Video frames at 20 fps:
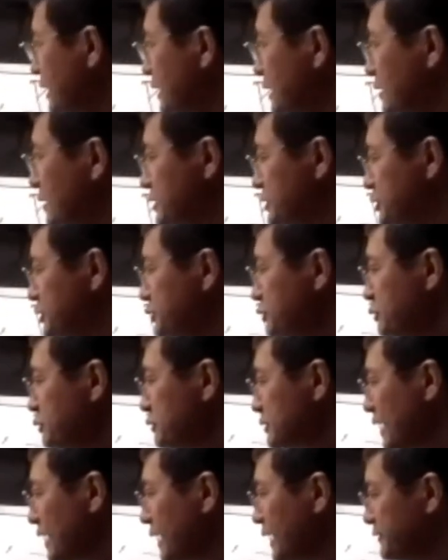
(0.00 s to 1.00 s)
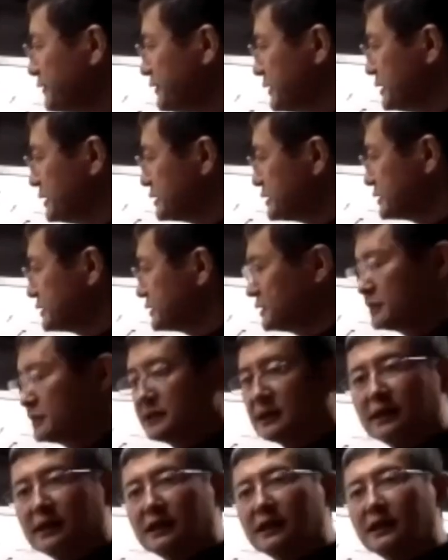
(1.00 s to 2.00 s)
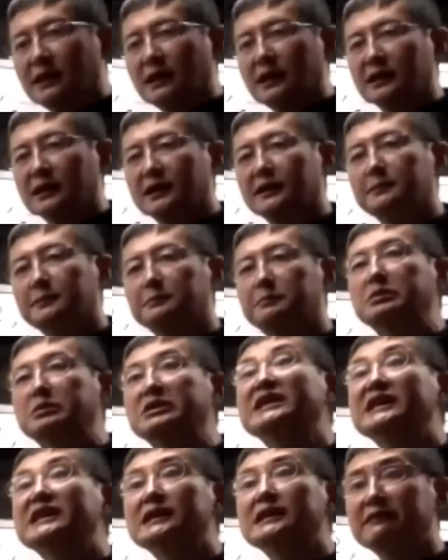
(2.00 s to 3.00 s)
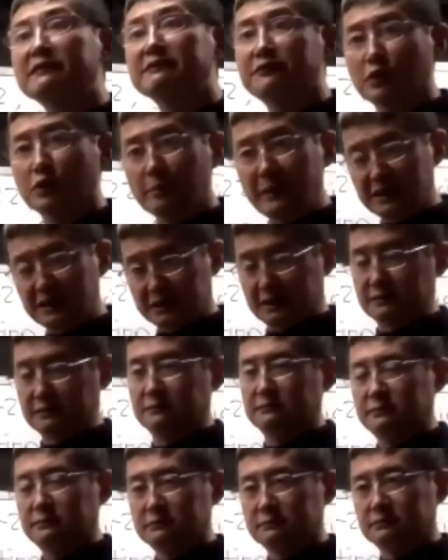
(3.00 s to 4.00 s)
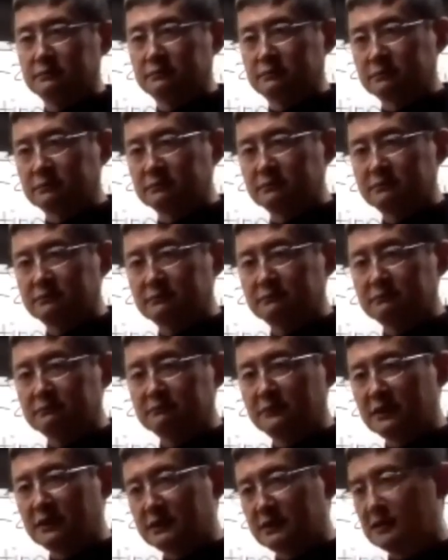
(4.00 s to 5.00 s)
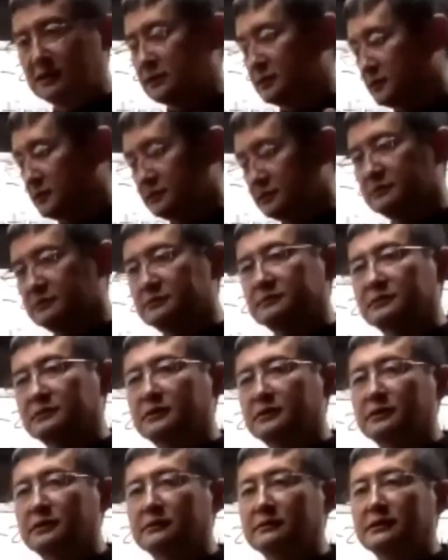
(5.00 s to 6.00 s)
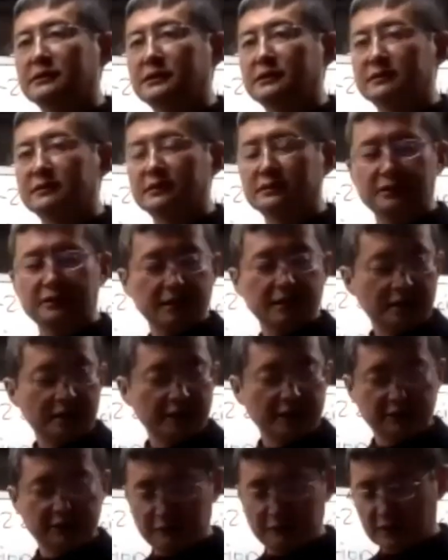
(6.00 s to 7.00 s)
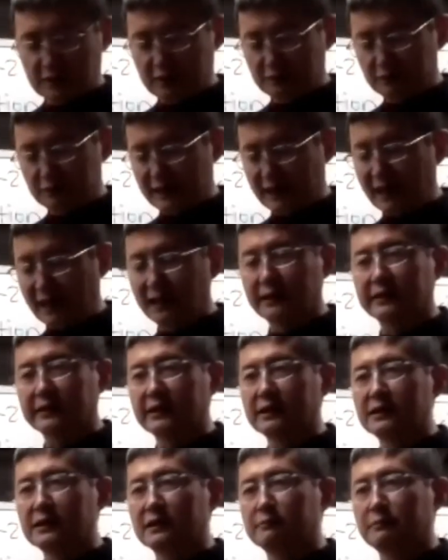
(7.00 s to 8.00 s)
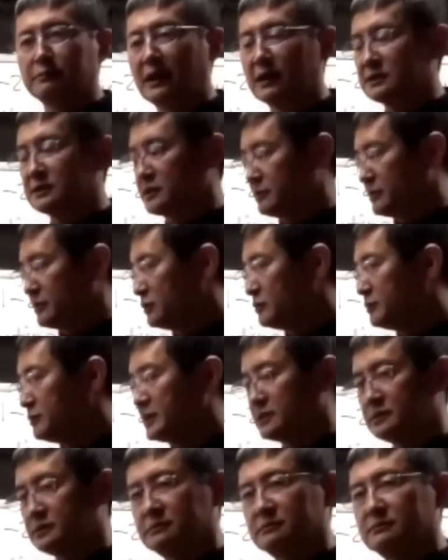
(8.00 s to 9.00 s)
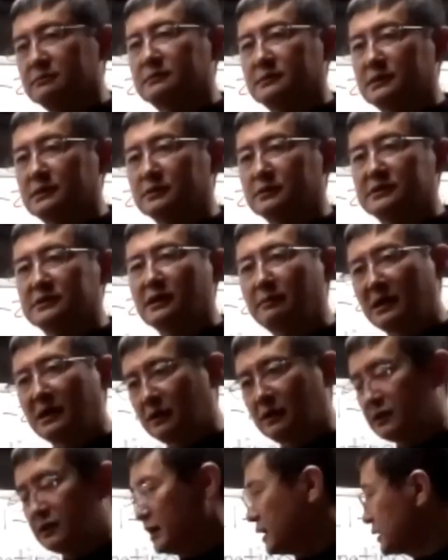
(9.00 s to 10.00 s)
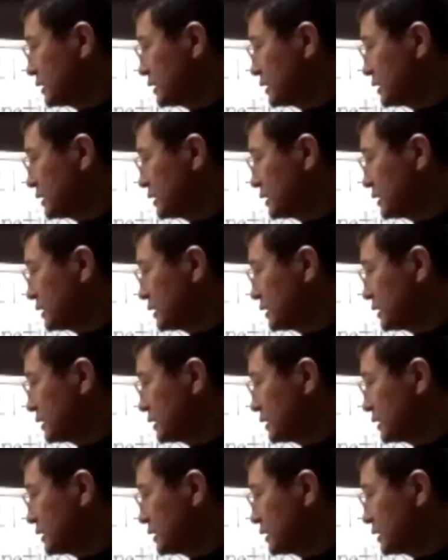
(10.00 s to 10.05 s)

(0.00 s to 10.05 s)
you got this complete information, which is, in reality impossible, but somehow you got